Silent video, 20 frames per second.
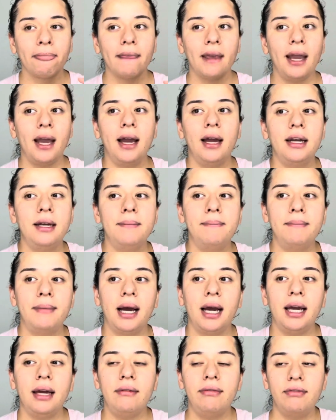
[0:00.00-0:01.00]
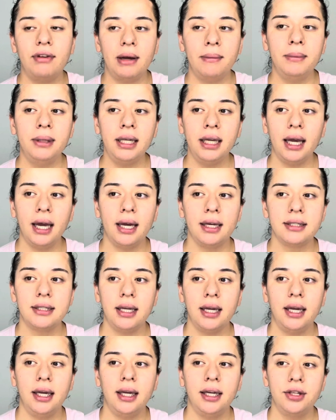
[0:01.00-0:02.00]
And my family has
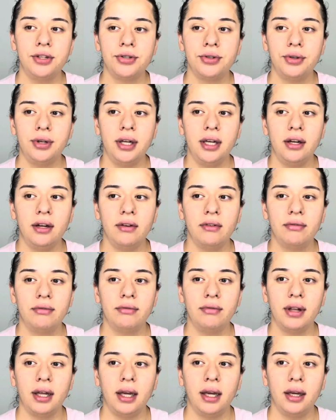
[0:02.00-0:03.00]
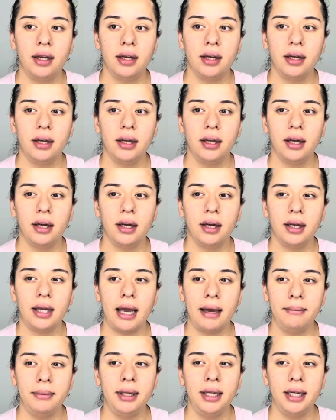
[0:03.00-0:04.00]
a history of like
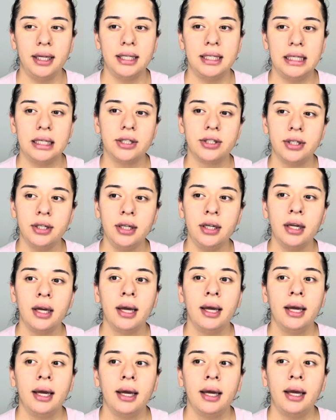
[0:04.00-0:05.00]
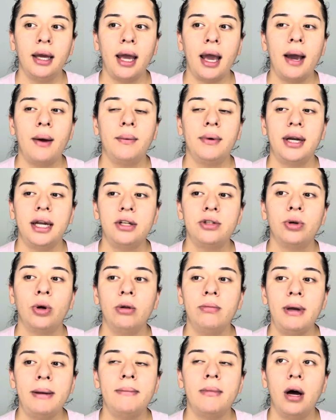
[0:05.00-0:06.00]
gambling addiction, And when I told
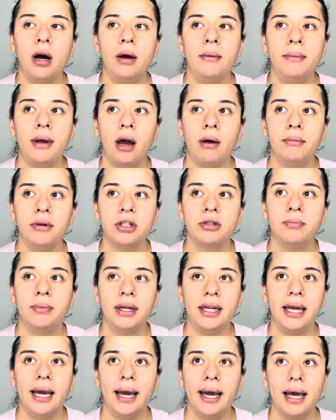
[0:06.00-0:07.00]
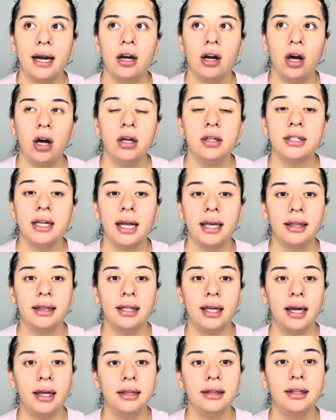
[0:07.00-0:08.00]
my mom how much money I had lost, like
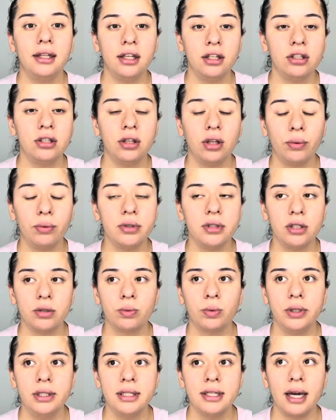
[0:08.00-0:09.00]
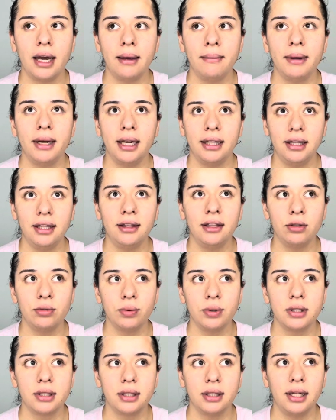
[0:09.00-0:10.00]
there was this one time, and I think this
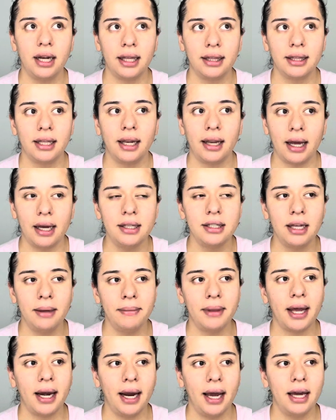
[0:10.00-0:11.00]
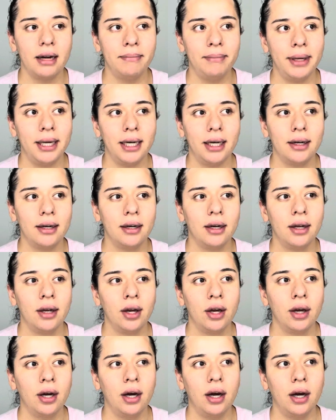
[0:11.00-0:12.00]
was like the last time that I had bid
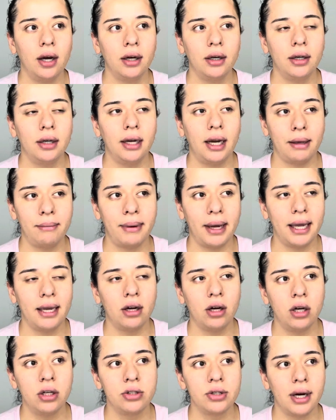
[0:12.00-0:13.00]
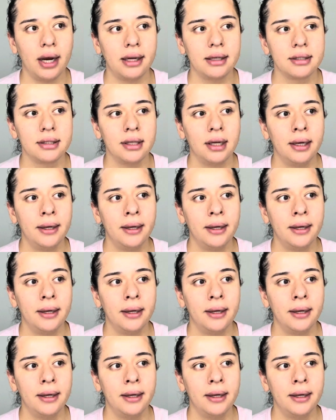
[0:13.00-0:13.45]
on like buying contracts.